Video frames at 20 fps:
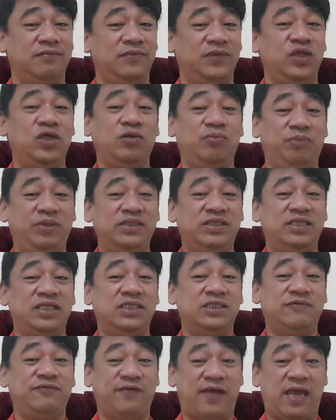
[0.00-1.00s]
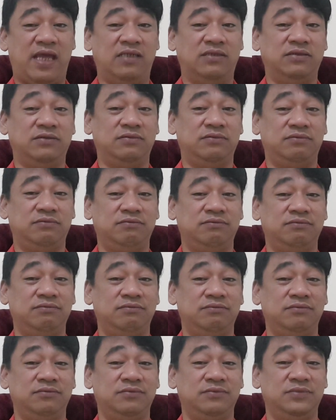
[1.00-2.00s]
your business failed?
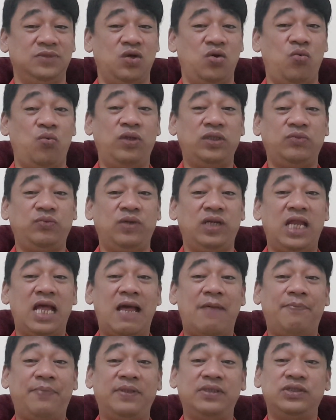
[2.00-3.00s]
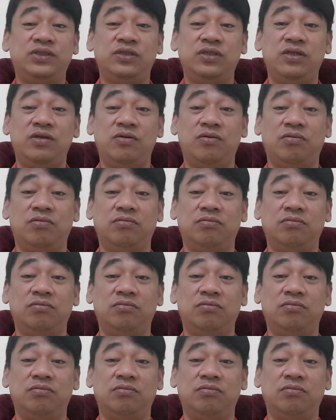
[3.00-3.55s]
What will happen to you?